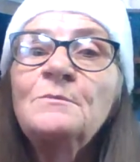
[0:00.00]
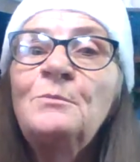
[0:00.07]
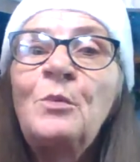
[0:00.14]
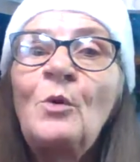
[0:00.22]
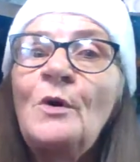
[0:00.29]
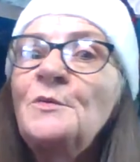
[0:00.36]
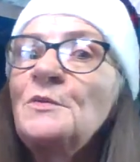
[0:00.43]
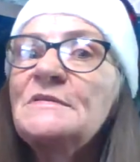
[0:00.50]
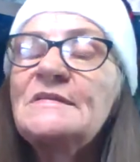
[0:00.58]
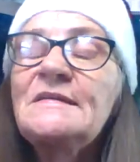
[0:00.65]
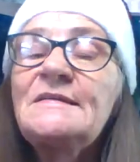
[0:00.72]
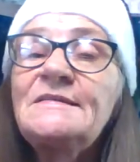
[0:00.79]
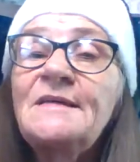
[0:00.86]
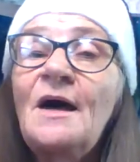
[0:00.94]
boy was
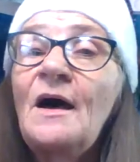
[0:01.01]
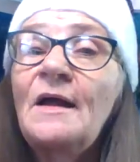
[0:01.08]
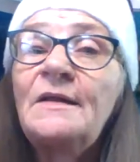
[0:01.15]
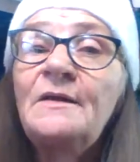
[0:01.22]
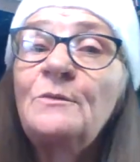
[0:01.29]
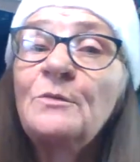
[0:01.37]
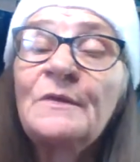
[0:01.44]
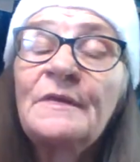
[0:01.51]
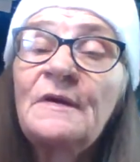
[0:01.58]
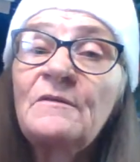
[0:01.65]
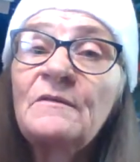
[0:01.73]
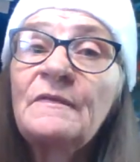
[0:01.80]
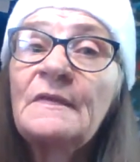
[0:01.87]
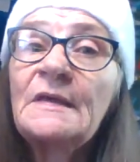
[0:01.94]
he tidy with
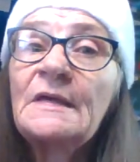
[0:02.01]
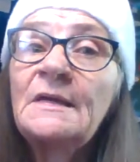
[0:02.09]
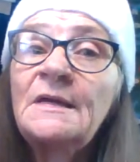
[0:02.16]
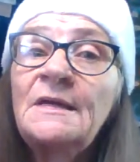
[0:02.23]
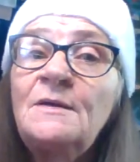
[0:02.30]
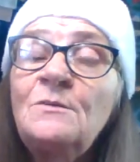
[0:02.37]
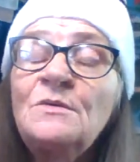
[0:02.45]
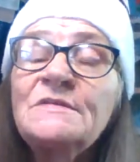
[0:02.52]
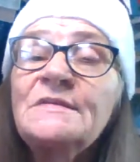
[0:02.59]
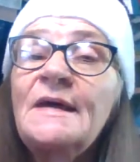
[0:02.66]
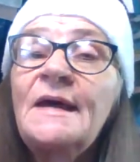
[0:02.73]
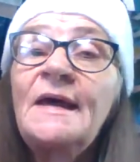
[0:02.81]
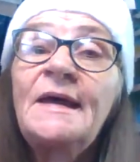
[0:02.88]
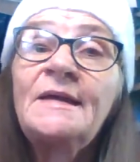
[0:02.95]
everything he was
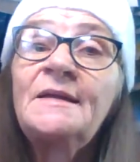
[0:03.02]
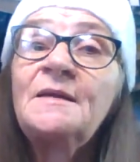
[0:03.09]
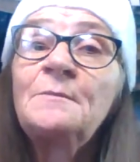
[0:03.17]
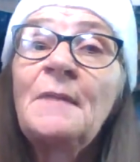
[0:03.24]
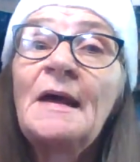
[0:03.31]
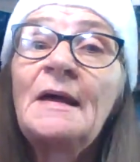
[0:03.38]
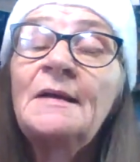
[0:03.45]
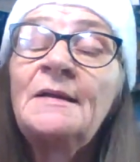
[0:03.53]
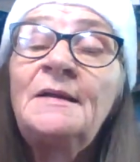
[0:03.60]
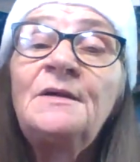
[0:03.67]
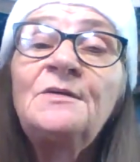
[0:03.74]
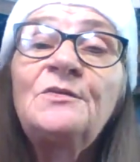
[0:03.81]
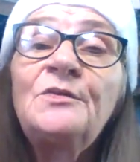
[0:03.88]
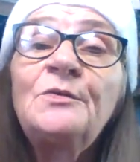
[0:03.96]
a handyman he
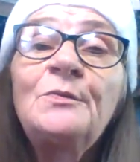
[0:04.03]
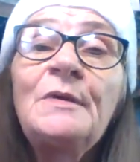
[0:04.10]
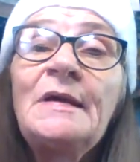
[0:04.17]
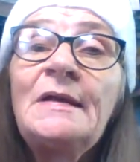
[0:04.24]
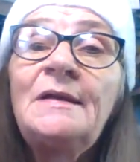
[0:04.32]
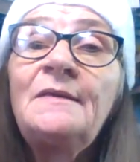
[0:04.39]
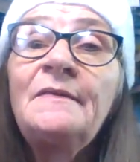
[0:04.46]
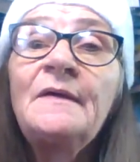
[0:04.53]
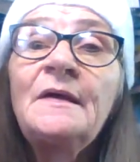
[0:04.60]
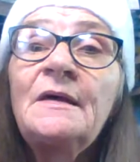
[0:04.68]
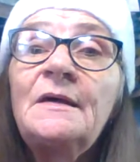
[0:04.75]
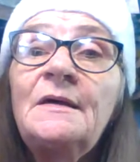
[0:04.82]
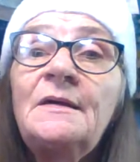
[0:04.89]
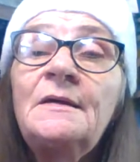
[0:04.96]
could do
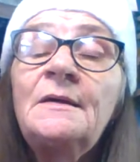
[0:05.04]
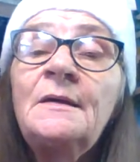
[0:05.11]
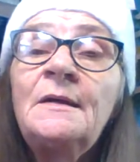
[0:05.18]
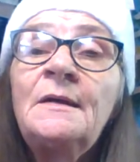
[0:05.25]
anything